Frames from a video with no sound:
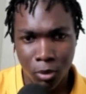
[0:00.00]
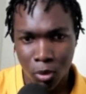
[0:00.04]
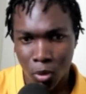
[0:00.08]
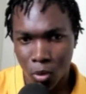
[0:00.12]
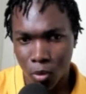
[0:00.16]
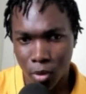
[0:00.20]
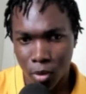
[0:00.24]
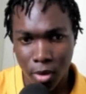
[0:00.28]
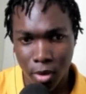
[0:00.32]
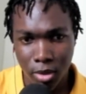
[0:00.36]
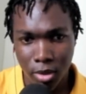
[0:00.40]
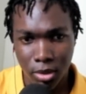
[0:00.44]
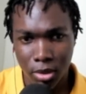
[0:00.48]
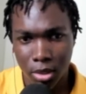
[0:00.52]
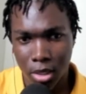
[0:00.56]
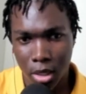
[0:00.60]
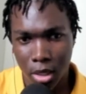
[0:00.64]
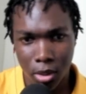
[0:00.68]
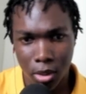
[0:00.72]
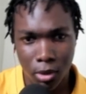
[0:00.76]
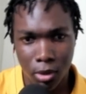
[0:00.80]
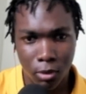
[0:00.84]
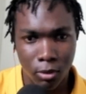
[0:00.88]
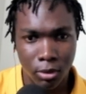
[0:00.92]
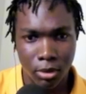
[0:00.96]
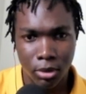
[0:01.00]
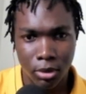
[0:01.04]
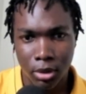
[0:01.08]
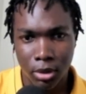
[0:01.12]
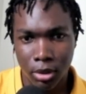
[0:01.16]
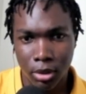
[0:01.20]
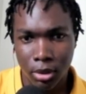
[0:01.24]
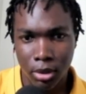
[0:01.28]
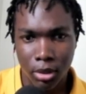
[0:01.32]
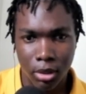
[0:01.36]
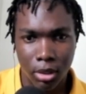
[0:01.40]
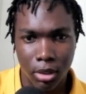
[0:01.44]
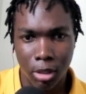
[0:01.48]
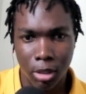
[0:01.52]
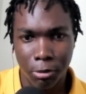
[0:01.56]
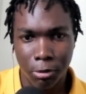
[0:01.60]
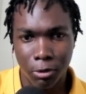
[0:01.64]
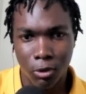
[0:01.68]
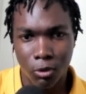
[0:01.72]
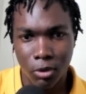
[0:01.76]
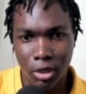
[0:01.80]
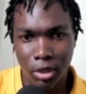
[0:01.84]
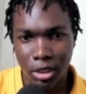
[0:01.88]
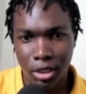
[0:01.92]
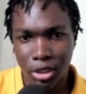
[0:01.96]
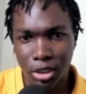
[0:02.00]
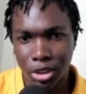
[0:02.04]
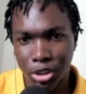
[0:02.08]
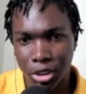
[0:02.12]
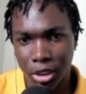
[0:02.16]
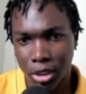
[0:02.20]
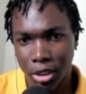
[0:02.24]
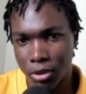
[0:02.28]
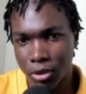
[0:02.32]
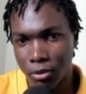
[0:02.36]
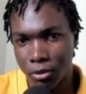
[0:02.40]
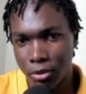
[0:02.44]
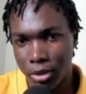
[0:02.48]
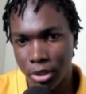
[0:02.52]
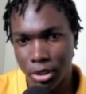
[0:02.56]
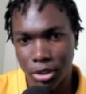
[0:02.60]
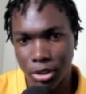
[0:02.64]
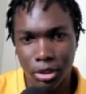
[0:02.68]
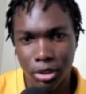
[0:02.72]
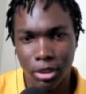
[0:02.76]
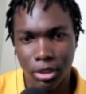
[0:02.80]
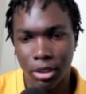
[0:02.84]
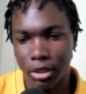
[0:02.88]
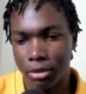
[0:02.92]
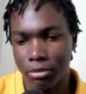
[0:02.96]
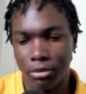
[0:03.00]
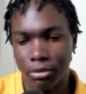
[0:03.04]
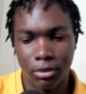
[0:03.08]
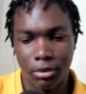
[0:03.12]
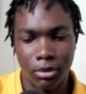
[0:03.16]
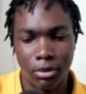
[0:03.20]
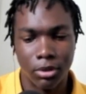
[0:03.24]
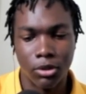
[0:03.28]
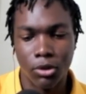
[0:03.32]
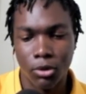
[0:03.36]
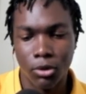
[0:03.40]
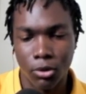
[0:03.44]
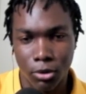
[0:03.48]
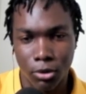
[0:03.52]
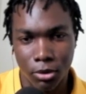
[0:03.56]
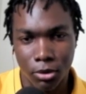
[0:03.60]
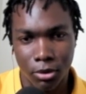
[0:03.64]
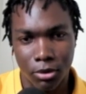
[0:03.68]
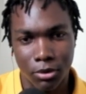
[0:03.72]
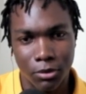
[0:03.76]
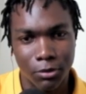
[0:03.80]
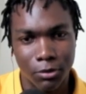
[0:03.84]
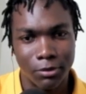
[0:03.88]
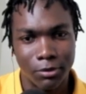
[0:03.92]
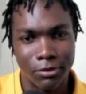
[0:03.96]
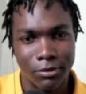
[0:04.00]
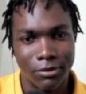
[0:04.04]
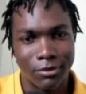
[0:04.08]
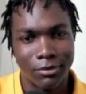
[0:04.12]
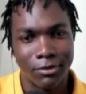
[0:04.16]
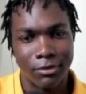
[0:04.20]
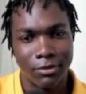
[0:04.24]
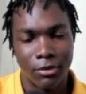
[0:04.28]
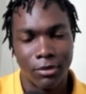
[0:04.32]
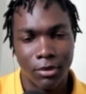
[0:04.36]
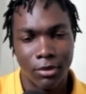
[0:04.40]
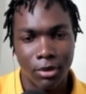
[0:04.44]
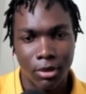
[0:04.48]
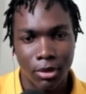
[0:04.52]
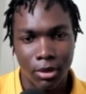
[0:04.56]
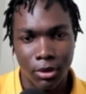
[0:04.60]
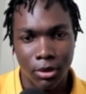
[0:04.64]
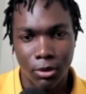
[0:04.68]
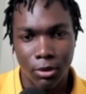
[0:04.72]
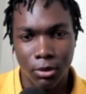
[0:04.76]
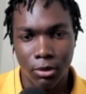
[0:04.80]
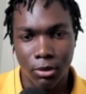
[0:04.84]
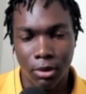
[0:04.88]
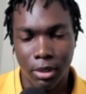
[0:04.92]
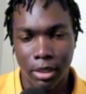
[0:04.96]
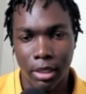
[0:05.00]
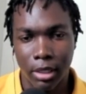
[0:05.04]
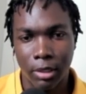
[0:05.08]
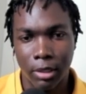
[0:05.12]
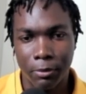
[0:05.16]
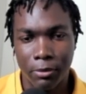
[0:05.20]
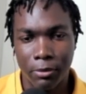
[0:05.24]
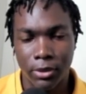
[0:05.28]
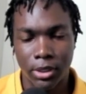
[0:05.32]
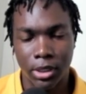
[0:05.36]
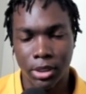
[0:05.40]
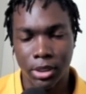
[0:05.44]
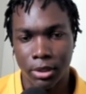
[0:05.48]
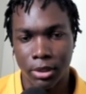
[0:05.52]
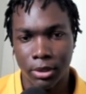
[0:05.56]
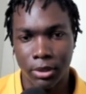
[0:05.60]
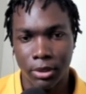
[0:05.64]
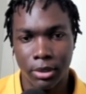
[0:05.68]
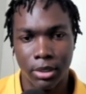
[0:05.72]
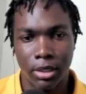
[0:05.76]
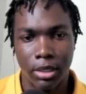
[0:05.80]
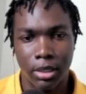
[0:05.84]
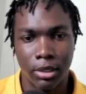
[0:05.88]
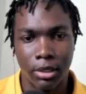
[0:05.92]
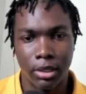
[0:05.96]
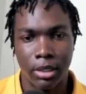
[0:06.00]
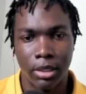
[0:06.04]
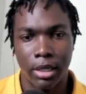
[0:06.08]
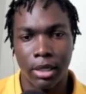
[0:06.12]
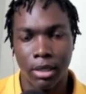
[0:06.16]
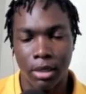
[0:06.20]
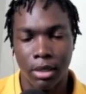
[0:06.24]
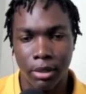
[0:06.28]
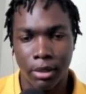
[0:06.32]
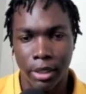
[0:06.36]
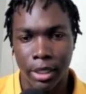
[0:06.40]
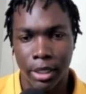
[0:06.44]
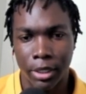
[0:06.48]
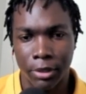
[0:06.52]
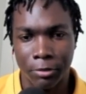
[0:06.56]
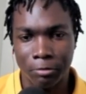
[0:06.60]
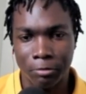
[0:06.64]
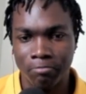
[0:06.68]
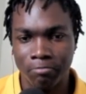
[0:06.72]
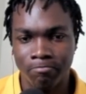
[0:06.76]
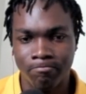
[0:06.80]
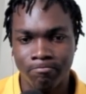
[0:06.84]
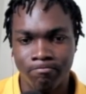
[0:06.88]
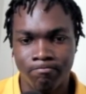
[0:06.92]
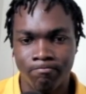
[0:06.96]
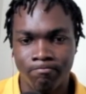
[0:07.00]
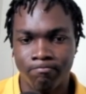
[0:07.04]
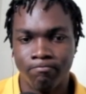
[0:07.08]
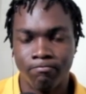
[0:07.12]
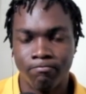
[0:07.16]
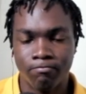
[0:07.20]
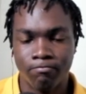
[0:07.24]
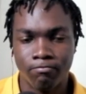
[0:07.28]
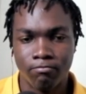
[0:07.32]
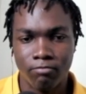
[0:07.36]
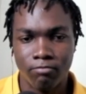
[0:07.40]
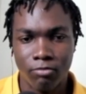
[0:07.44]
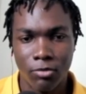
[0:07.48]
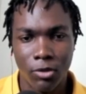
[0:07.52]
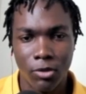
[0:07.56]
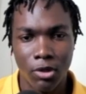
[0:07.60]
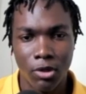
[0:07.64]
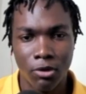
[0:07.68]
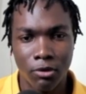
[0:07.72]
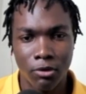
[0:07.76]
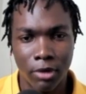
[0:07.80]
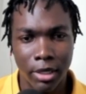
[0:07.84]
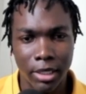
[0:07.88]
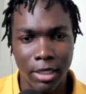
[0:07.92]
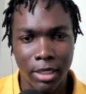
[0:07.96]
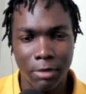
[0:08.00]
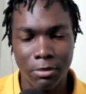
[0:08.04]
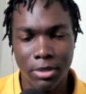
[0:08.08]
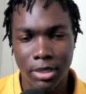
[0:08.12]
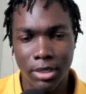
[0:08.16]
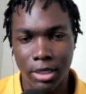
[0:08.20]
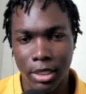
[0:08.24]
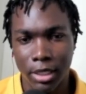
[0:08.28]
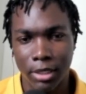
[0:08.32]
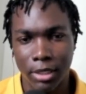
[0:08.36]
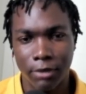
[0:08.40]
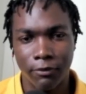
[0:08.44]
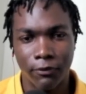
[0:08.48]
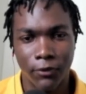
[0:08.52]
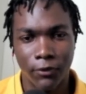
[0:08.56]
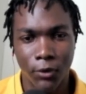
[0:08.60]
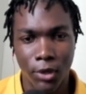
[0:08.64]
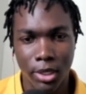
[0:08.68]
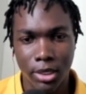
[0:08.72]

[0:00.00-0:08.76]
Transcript: where's the knockout, queen check, no. You look at the position and you're like, all right, Raheem said 4